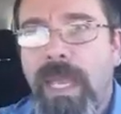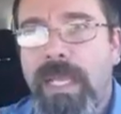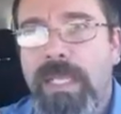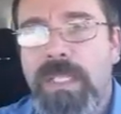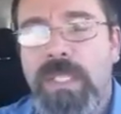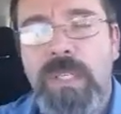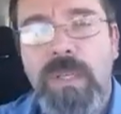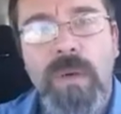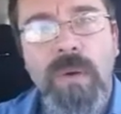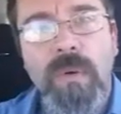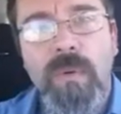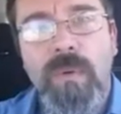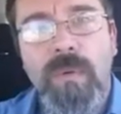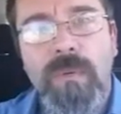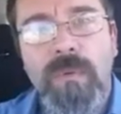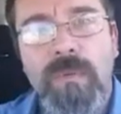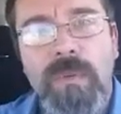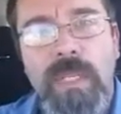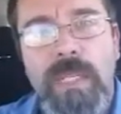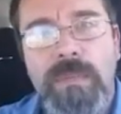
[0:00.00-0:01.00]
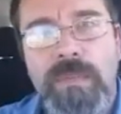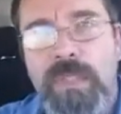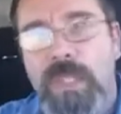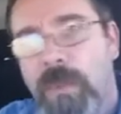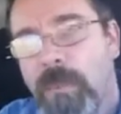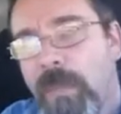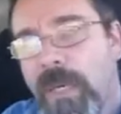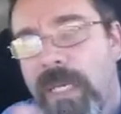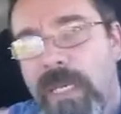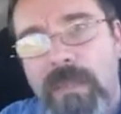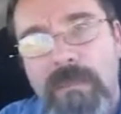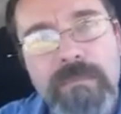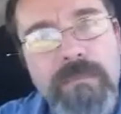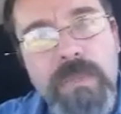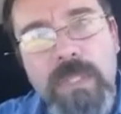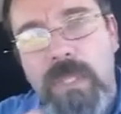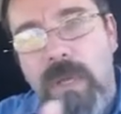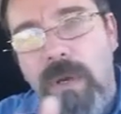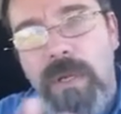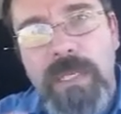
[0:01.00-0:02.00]
And so if somebody
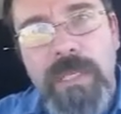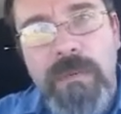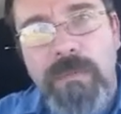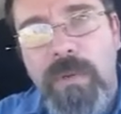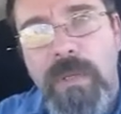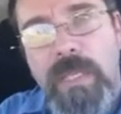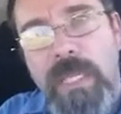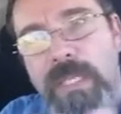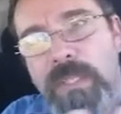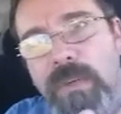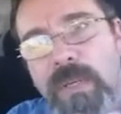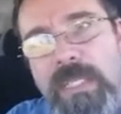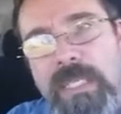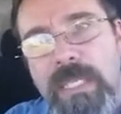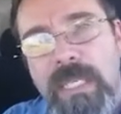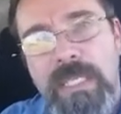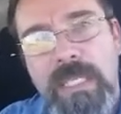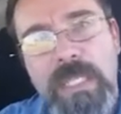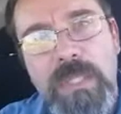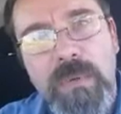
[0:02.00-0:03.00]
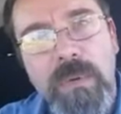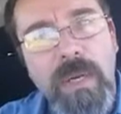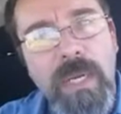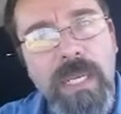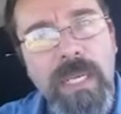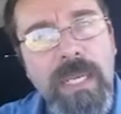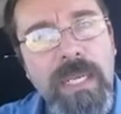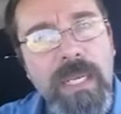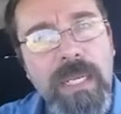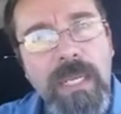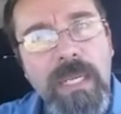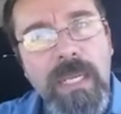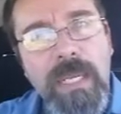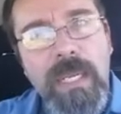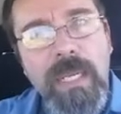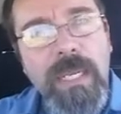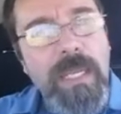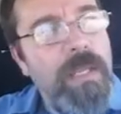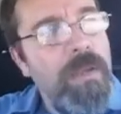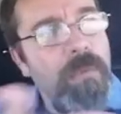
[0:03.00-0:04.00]
saw it differently, translated this way,
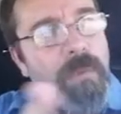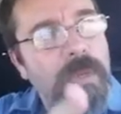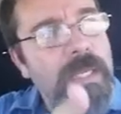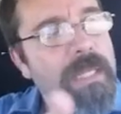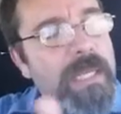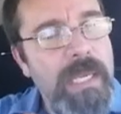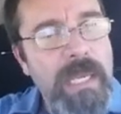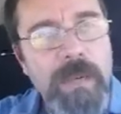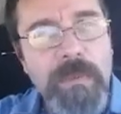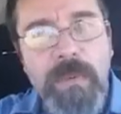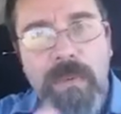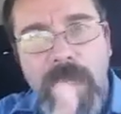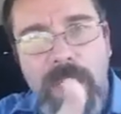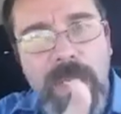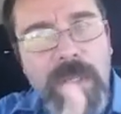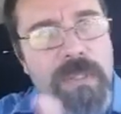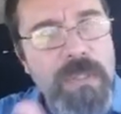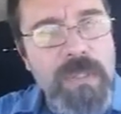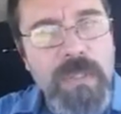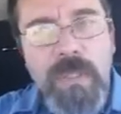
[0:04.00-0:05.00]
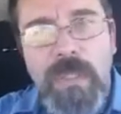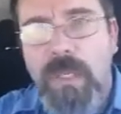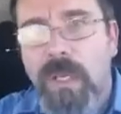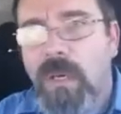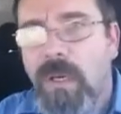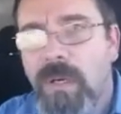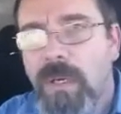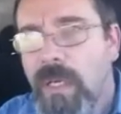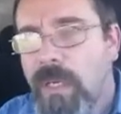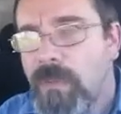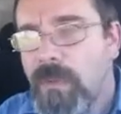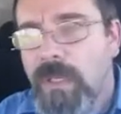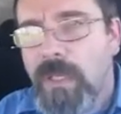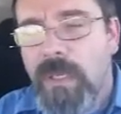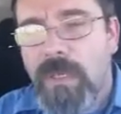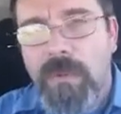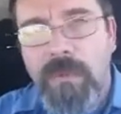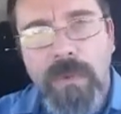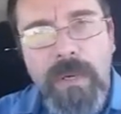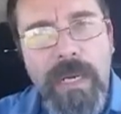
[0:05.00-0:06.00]
and they're reading the Hebrew, they understood, oh, okay, well,
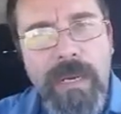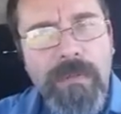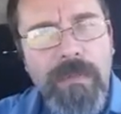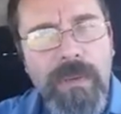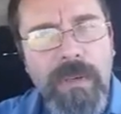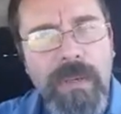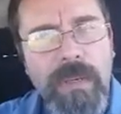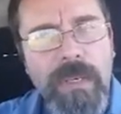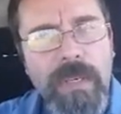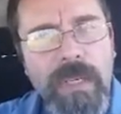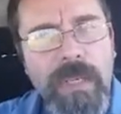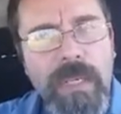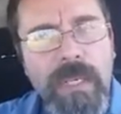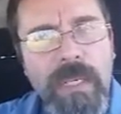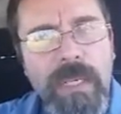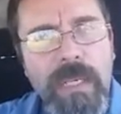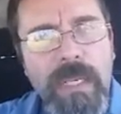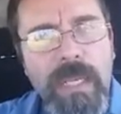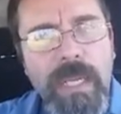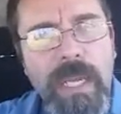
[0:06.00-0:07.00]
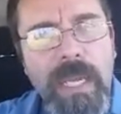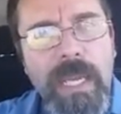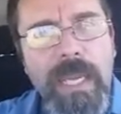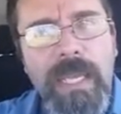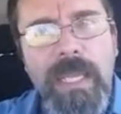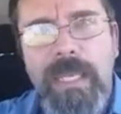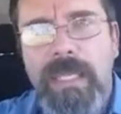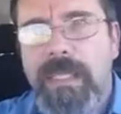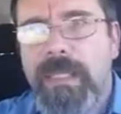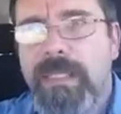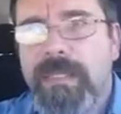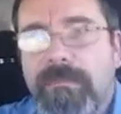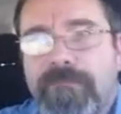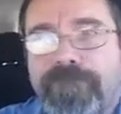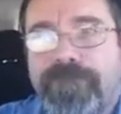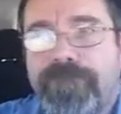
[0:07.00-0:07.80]
you know, whatever. And